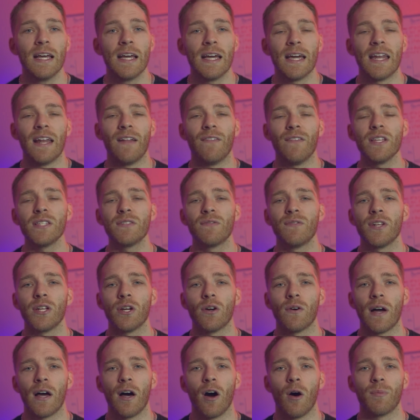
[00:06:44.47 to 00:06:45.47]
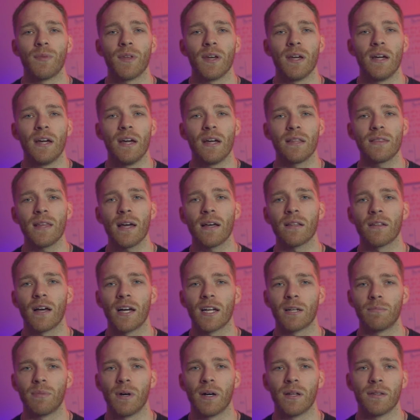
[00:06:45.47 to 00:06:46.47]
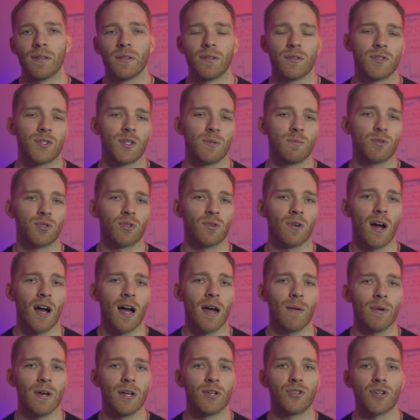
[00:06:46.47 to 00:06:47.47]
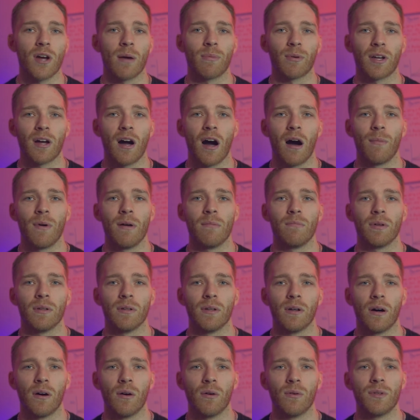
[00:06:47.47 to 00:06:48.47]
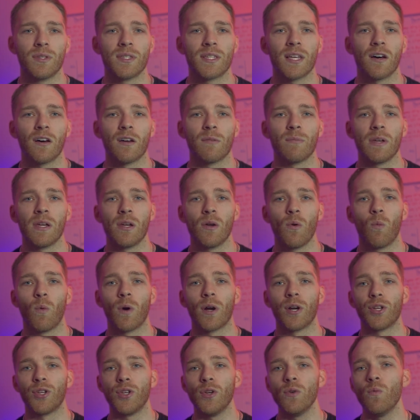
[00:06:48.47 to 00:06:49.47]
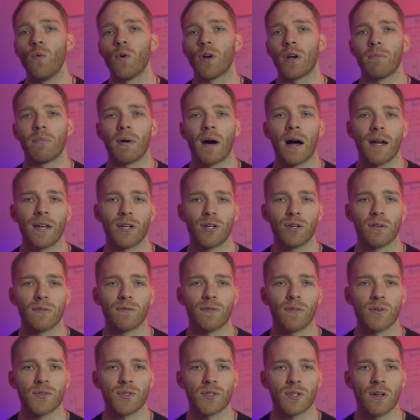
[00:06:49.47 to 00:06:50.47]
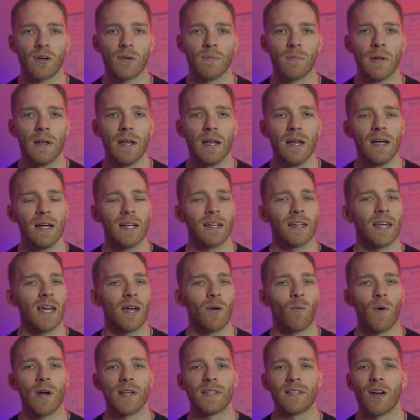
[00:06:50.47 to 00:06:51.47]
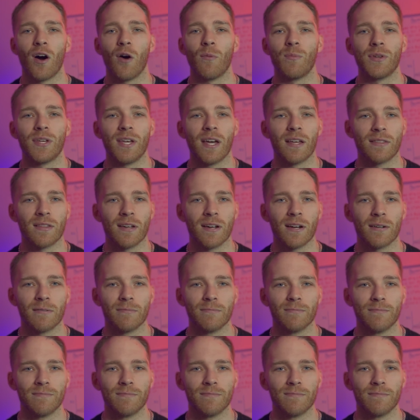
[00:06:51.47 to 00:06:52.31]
and if this video helped, hit that like button, subscribe, and drop a comment below telling me where you want to buy your first home. Can't wait to help you get there.